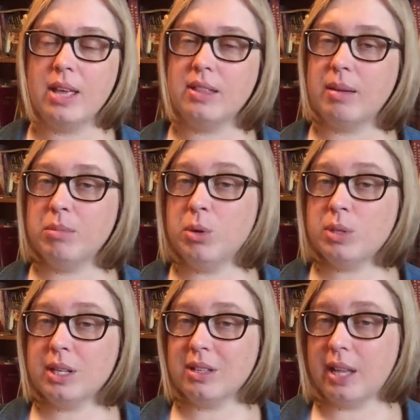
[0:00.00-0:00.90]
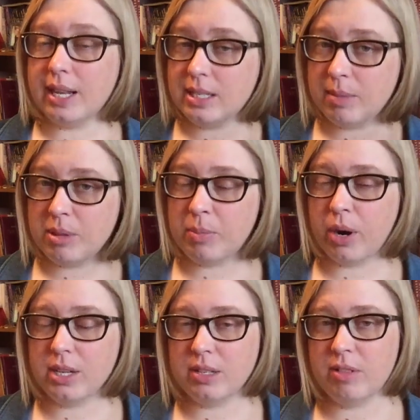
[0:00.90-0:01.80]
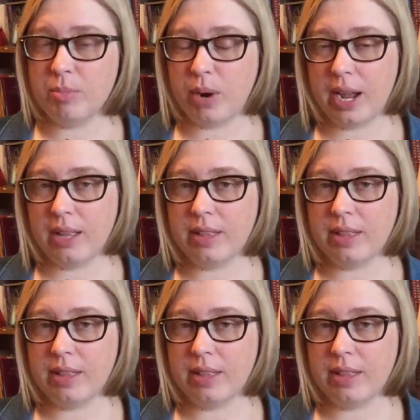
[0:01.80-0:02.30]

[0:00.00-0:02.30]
that music lights up the parts of the brain